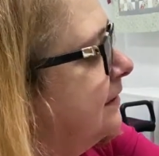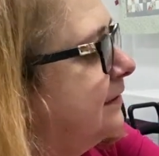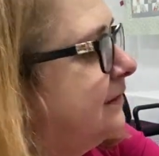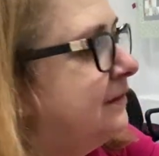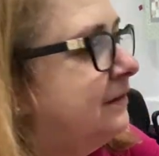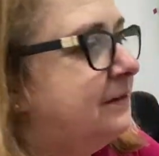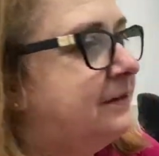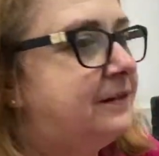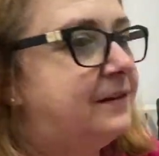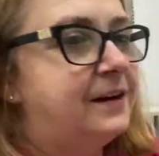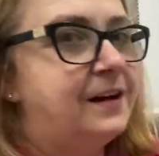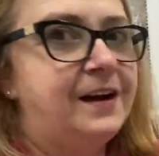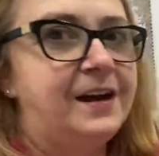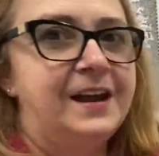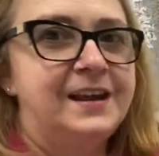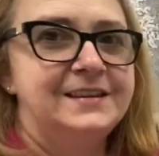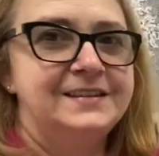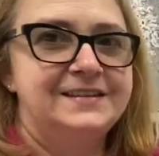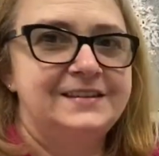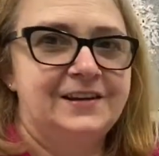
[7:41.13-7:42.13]
All
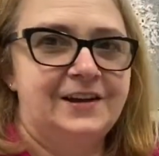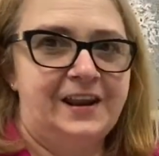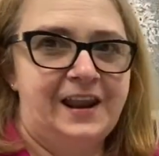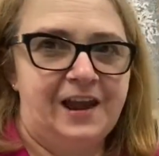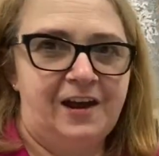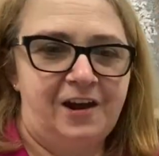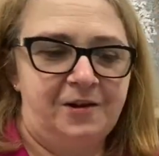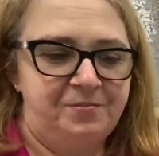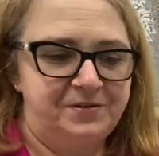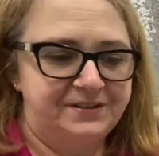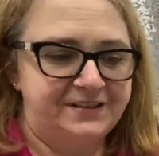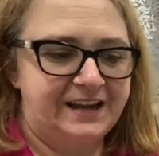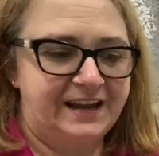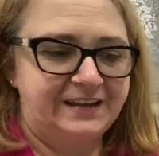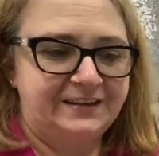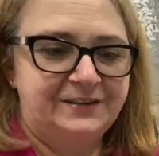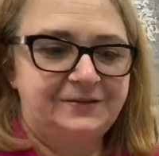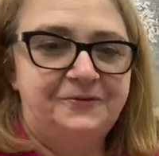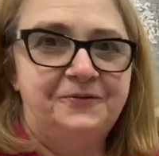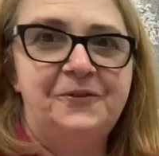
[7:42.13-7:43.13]
right, so now our
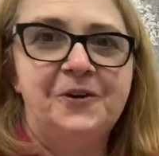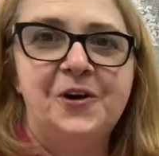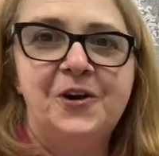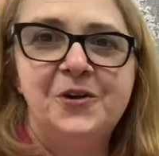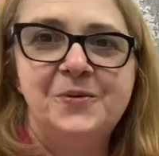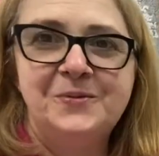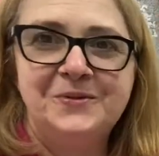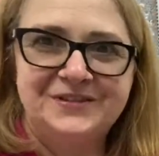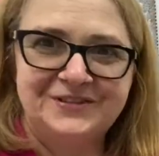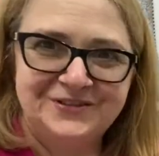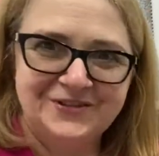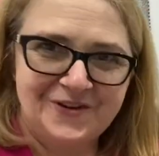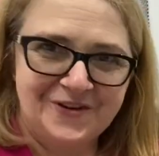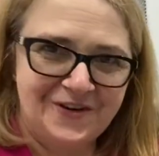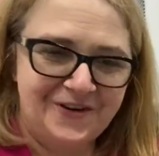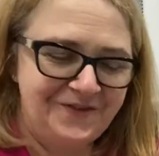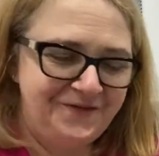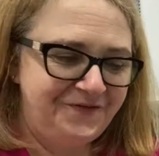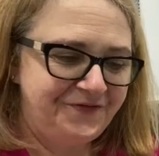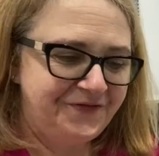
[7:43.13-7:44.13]
protective foam is gone.